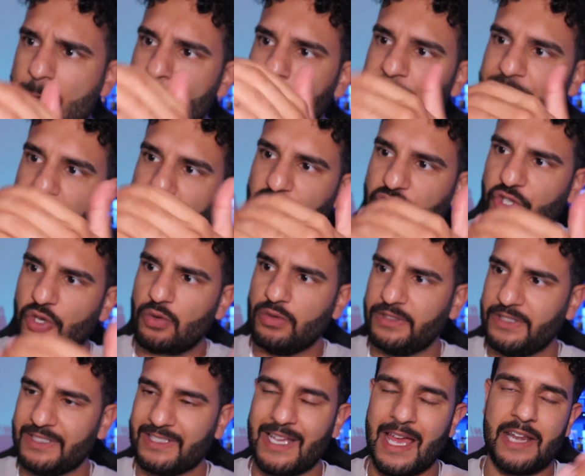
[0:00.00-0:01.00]
The
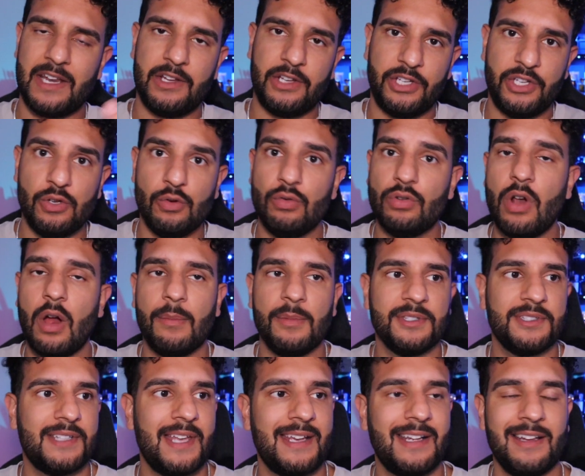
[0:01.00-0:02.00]
juice is kind of hued
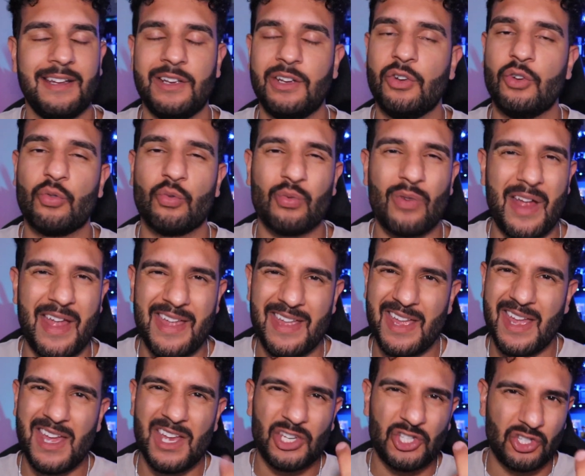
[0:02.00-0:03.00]
almost like a
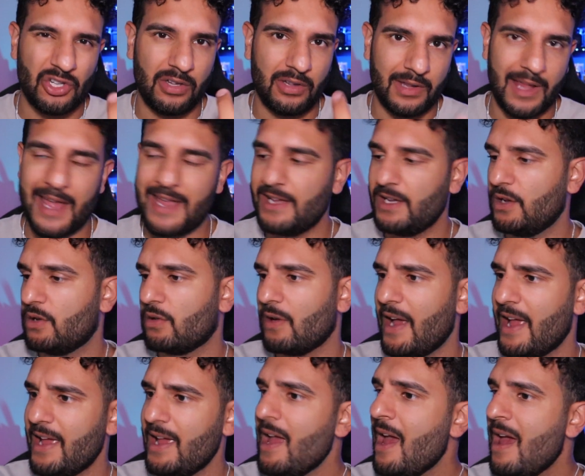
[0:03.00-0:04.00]
grayish, a light
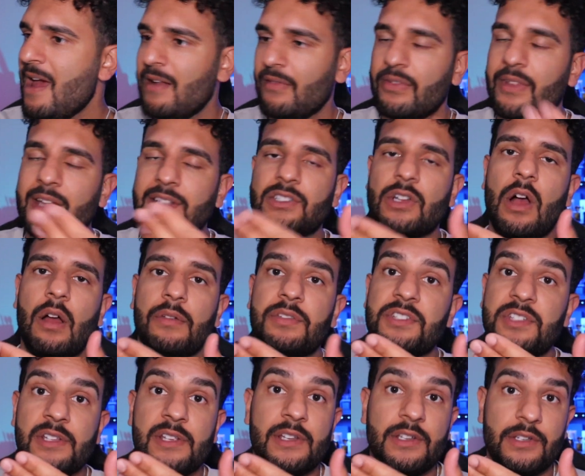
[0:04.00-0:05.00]
gray. That's
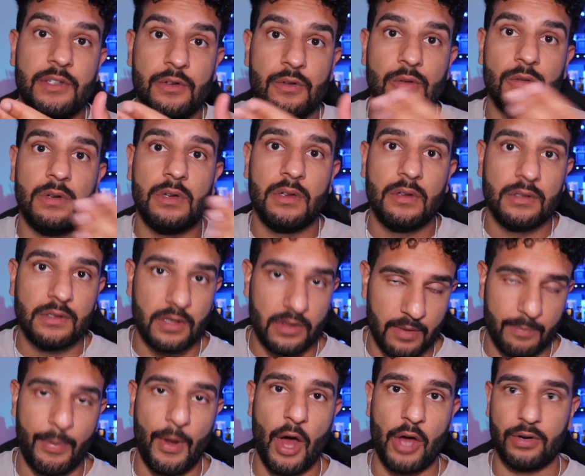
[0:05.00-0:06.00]
obviously due to
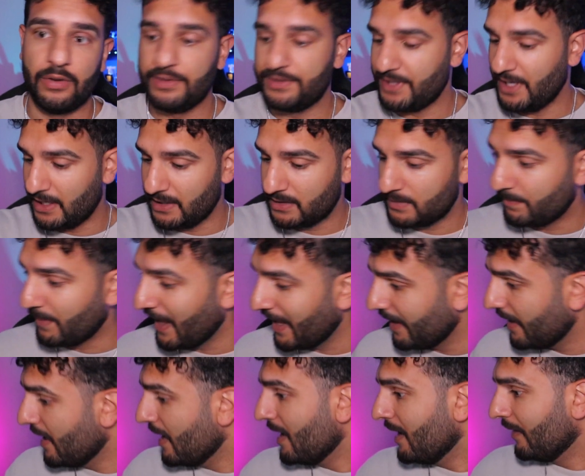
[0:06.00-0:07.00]
the bottle tint,
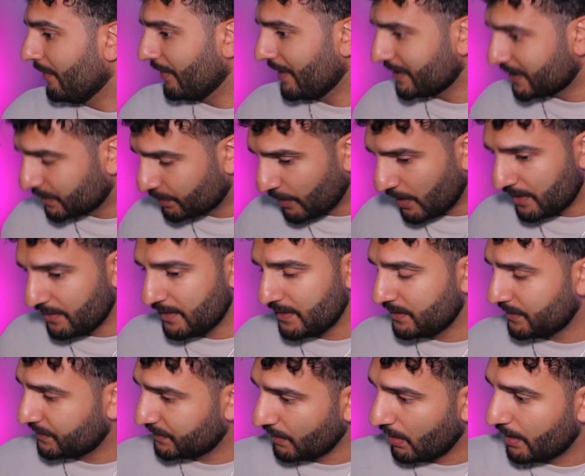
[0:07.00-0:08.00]
but let's spray
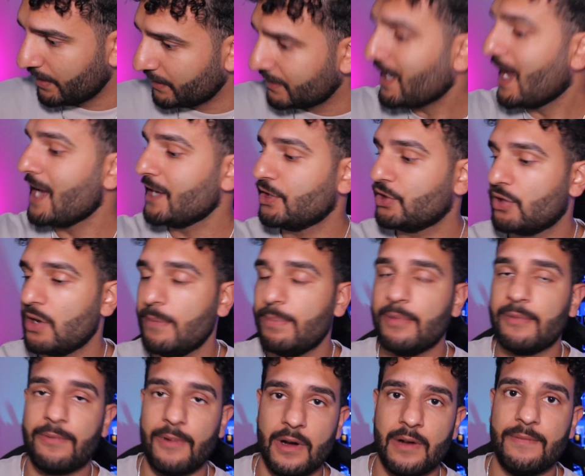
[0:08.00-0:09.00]
this on a test strip
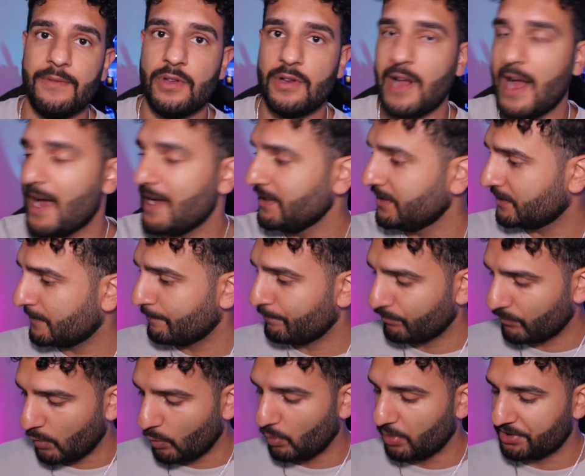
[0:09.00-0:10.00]
in front of you guys
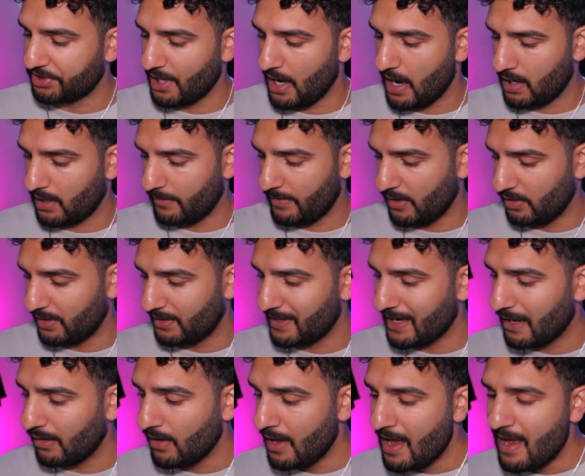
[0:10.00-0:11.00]
and we'll talk about it.
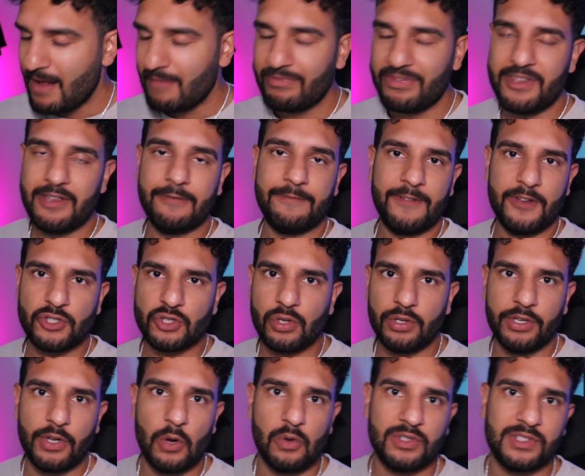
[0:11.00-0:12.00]
Now, the
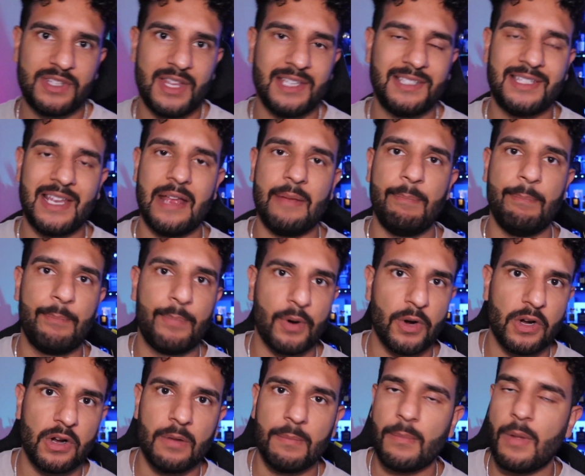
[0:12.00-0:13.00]
official notes, they say
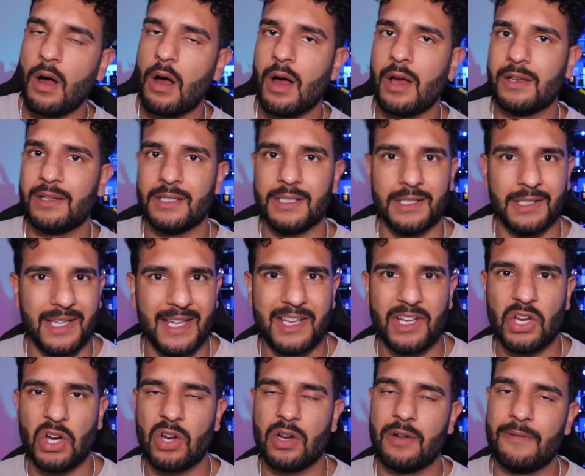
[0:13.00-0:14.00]
bergamot,
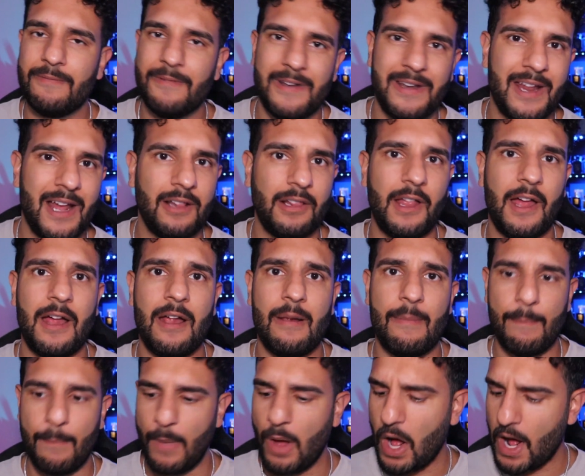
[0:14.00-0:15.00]
liquor, vanilla,
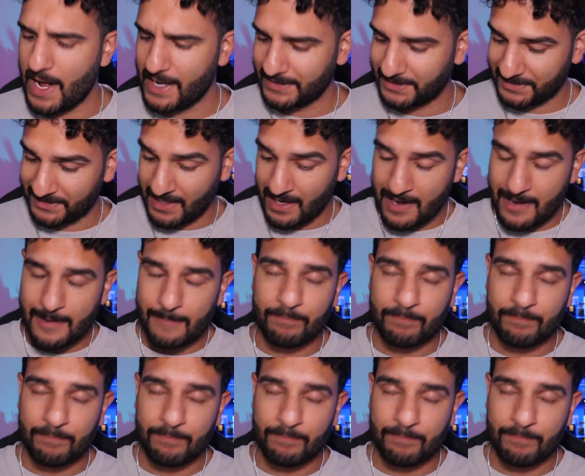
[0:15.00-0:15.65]
moss.